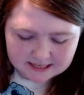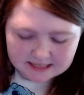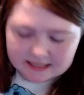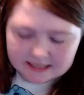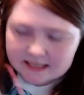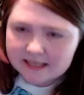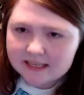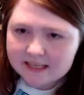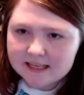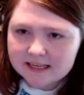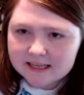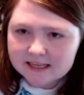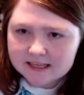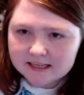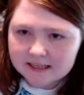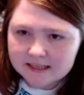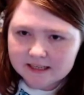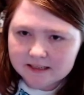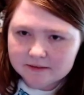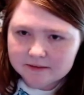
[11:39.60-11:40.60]

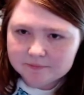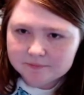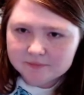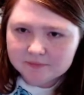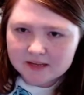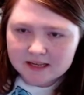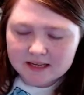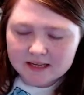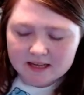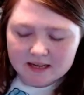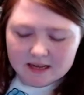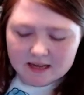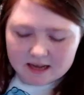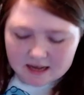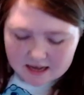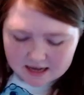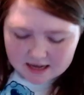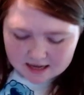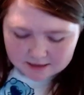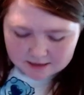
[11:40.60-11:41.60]
here.
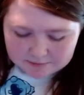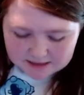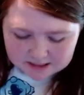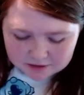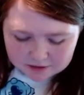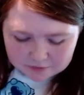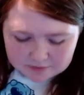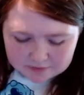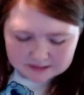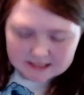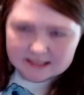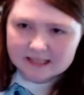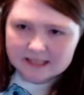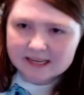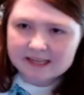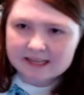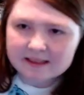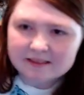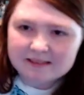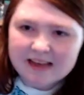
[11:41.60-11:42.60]
Um, I don't, it's
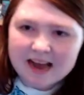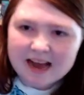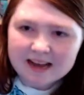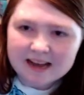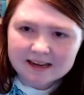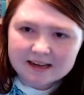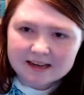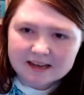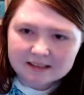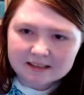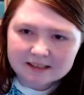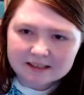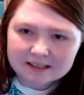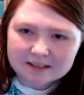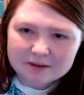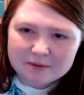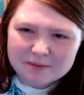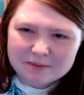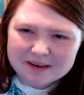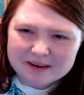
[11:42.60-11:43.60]
like that color,
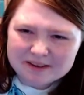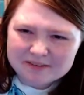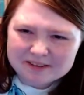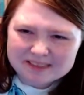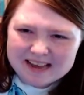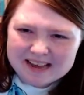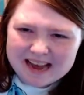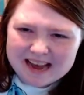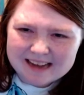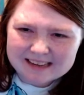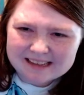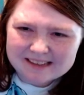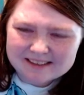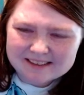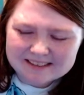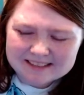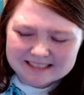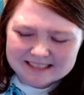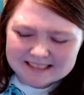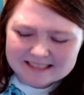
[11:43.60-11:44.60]
whatever that
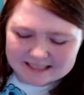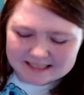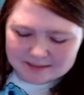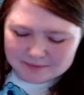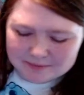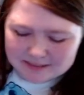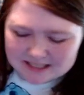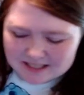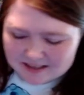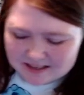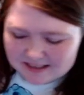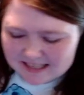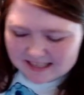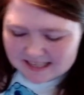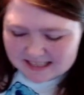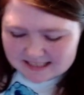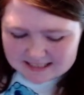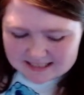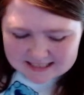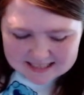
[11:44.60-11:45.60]
color is, is what's on the
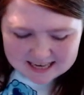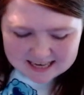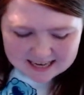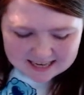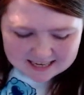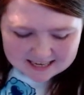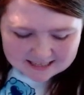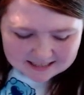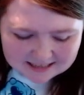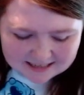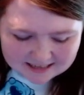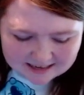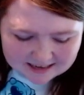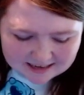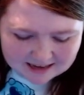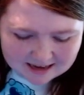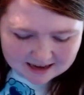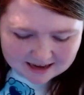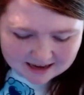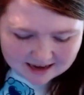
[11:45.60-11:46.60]
inside.
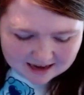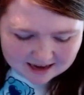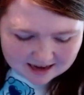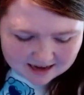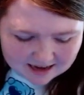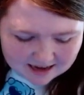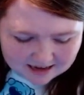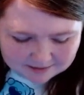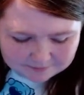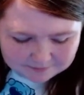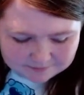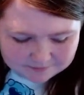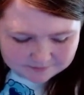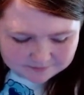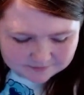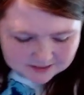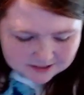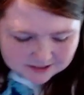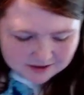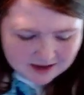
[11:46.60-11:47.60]

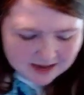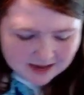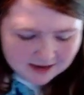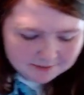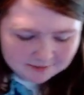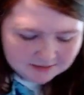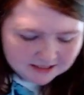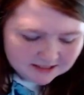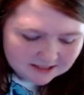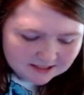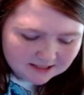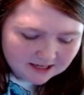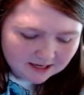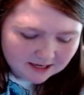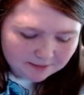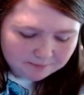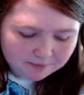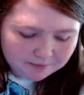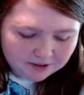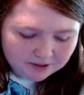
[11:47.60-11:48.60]
Um, so I'm going to
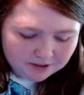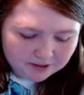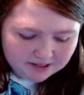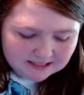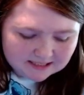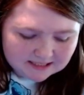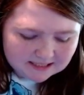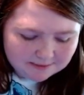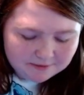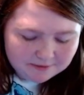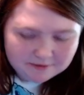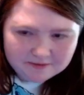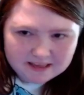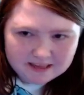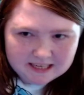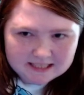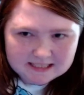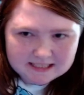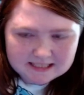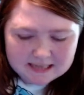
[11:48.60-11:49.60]
start putting some of this